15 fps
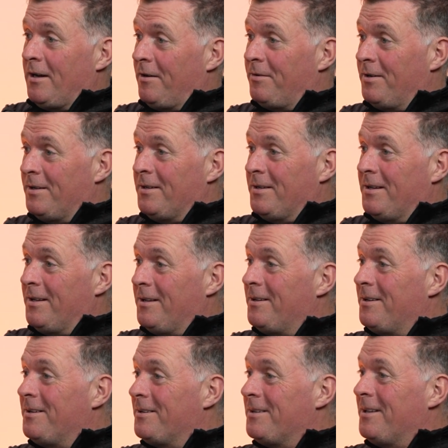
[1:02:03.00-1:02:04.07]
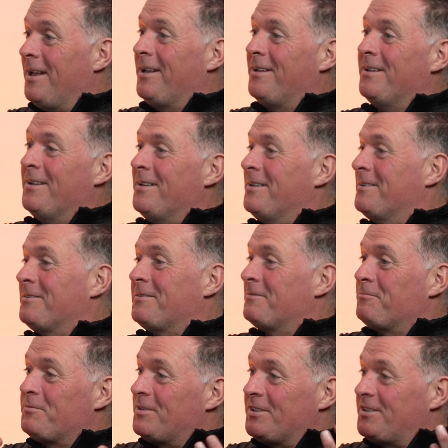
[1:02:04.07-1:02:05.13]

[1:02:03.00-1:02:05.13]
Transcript: I didn't know you were captain, Rich, if I'm being honest.